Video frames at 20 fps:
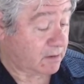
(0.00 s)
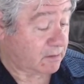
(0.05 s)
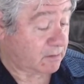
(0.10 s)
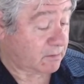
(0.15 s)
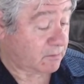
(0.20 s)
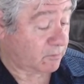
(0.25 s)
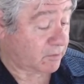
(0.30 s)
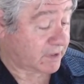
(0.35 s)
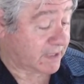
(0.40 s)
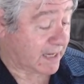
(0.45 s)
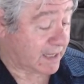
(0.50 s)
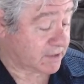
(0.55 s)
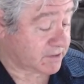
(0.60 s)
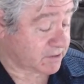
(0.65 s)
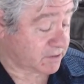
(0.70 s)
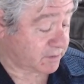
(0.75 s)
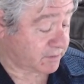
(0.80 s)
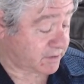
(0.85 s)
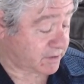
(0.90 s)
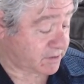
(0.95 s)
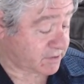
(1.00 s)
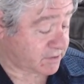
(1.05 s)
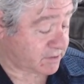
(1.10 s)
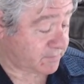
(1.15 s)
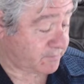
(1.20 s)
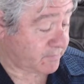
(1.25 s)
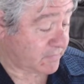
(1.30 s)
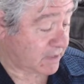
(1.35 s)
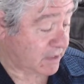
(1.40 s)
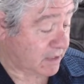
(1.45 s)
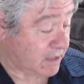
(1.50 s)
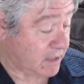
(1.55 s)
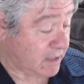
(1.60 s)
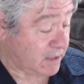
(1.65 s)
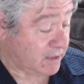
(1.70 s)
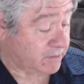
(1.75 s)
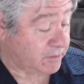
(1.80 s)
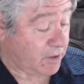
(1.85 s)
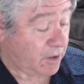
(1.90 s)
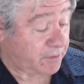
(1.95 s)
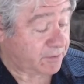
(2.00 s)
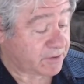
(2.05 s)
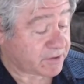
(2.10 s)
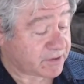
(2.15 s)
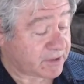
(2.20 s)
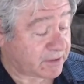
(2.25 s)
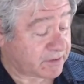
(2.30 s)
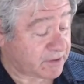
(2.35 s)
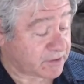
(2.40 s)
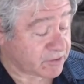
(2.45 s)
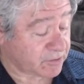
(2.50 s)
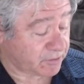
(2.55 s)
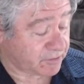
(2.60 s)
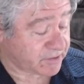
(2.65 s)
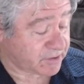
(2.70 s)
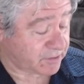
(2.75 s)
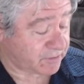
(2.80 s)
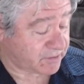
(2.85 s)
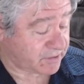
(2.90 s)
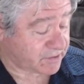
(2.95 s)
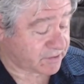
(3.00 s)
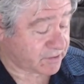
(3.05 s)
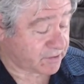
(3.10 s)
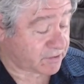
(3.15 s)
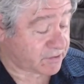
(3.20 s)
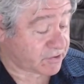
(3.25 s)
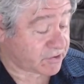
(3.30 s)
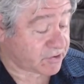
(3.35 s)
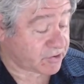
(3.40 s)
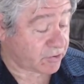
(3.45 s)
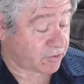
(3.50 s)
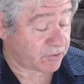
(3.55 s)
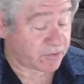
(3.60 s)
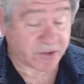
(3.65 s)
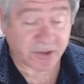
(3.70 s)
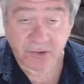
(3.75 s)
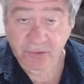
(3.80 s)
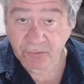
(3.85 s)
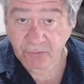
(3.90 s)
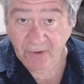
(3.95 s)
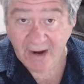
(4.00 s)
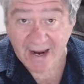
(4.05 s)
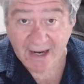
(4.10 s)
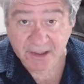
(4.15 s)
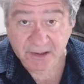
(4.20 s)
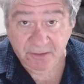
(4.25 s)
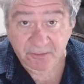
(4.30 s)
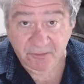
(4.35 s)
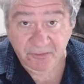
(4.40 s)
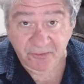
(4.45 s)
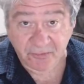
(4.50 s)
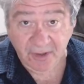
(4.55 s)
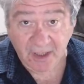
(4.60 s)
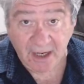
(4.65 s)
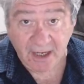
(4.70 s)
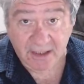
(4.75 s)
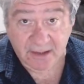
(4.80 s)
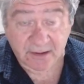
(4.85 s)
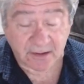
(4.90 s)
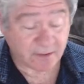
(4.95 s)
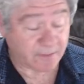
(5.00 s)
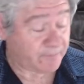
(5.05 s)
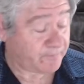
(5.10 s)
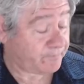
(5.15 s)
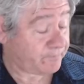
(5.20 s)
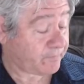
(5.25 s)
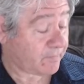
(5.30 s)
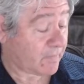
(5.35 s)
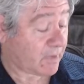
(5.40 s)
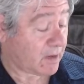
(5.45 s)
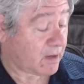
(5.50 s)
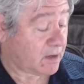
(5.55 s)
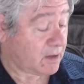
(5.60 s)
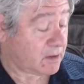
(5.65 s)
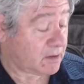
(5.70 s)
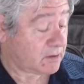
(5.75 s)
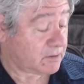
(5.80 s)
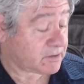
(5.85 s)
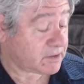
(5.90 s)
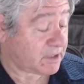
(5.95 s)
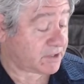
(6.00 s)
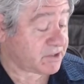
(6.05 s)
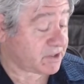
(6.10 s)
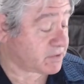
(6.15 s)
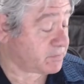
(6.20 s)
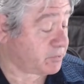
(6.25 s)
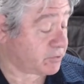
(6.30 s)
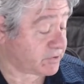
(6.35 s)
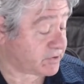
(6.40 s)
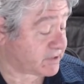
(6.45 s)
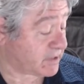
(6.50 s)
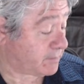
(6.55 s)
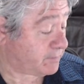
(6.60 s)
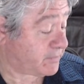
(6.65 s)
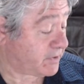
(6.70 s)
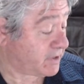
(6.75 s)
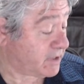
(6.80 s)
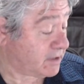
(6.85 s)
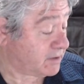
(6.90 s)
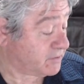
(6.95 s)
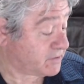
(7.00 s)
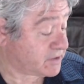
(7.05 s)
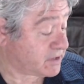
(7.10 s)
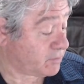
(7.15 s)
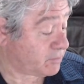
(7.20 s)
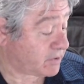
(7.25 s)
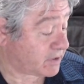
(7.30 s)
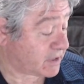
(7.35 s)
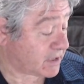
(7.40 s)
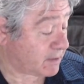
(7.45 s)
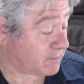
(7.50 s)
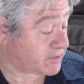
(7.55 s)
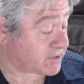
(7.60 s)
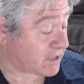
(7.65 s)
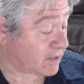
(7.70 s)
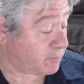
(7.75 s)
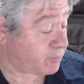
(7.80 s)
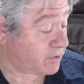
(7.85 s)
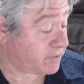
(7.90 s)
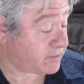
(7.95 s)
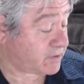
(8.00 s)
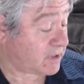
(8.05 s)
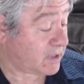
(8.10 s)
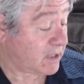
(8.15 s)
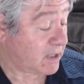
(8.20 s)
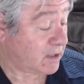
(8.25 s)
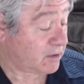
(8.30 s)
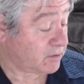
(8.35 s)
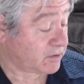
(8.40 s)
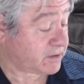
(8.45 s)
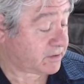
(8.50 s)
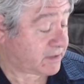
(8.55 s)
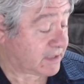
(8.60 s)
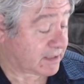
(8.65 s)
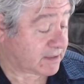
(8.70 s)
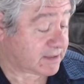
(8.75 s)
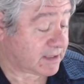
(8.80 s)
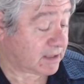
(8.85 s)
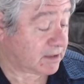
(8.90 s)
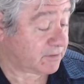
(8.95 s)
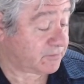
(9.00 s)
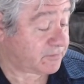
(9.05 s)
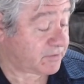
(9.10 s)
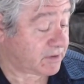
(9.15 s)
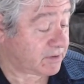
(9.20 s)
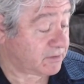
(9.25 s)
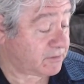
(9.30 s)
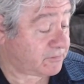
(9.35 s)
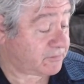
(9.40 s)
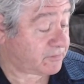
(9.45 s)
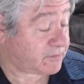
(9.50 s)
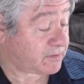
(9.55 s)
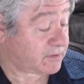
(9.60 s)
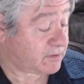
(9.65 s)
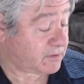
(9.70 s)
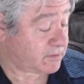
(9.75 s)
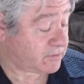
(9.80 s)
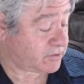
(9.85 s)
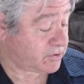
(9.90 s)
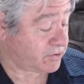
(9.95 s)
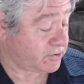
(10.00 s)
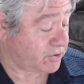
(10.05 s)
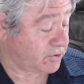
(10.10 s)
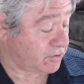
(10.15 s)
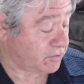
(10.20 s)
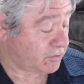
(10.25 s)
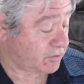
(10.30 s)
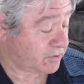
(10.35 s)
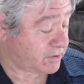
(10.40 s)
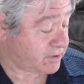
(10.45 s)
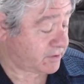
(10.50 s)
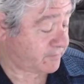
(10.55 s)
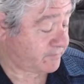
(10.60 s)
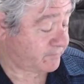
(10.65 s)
We'll cancel this. Notice that there's also this search random flight. So let's just put something in and see what it comes up with. Look at that, Tel Aviv to New York.